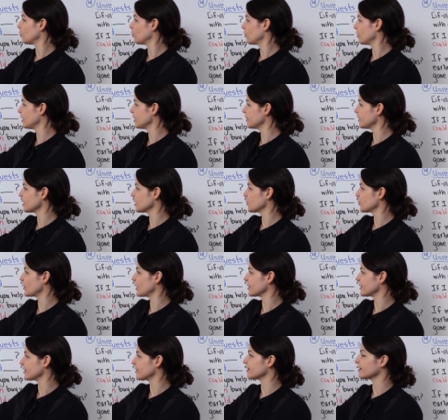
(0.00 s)
This
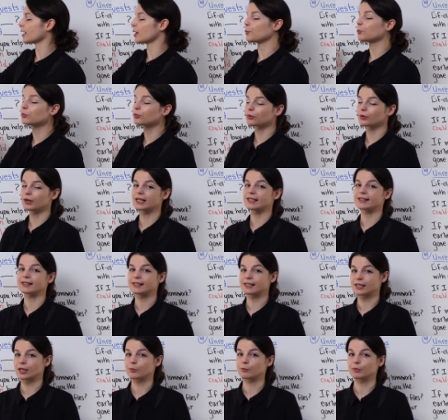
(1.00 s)
expresses a
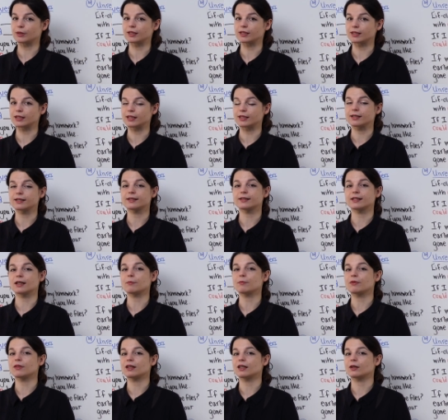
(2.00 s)
present ability,
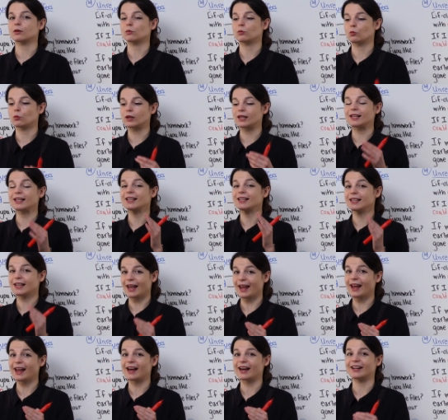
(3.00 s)
something we
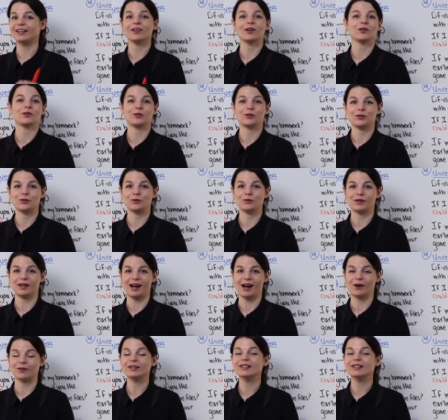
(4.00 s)
can do now.